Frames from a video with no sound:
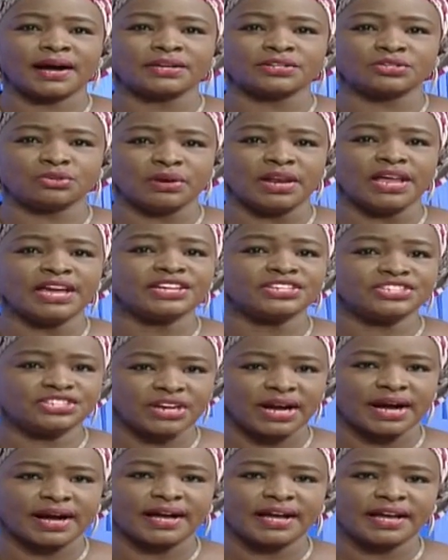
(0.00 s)

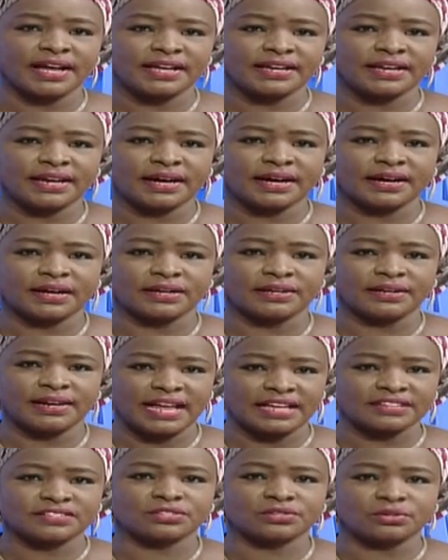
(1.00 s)
Dhul-Hijjah, the
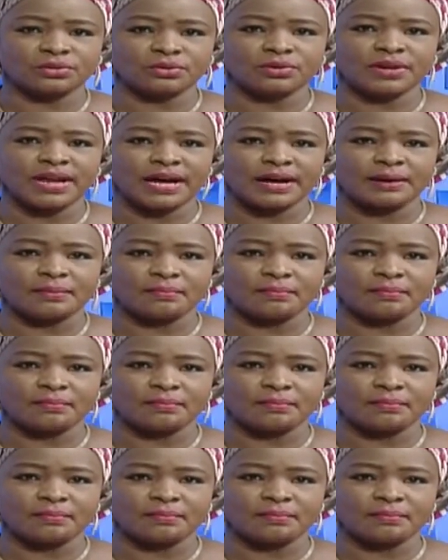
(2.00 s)
last lunar